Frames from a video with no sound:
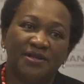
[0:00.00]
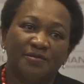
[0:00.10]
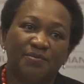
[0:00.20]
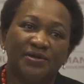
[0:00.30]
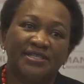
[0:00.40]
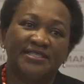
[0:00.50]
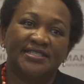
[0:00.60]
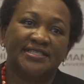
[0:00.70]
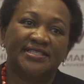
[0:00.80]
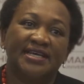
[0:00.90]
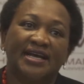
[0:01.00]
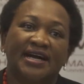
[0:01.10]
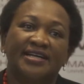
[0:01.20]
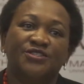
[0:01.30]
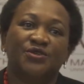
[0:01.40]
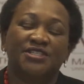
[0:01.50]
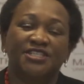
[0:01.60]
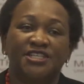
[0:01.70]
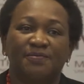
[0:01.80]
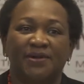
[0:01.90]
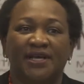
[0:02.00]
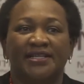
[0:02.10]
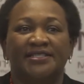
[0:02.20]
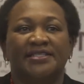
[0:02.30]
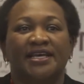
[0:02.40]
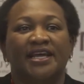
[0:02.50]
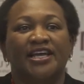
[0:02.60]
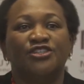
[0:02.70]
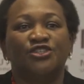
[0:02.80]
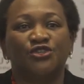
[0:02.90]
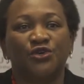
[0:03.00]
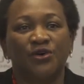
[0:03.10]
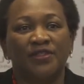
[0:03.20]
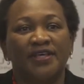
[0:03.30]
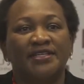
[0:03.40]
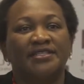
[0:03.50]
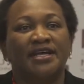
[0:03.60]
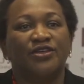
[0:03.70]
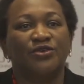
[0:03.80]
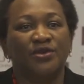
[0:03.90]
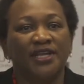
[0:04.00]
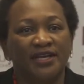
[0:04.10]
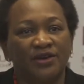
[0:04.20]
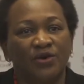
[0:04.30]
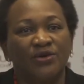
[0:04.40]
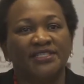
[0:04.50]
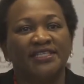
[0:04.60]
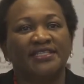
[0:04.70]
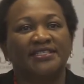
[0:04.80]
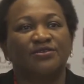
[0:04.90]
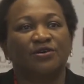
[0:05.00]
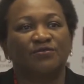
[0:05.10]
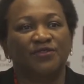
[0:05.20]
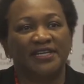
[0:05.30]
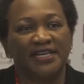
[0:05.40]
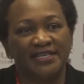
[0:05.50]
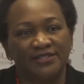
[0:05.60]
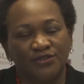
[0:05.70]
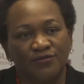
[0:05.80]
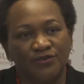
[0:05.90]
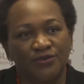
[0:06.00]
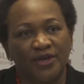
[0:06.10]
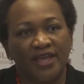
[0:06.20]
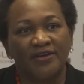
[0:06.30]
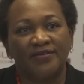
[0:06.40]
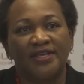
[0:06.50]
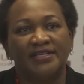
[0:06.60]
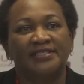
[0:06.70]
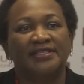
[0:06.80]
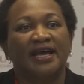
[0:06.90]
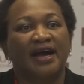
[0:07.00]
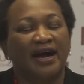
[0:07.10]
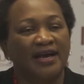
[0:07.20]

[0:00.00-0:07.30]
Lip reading: policies and strategic plans ensure that unique context of the needs of rural areas and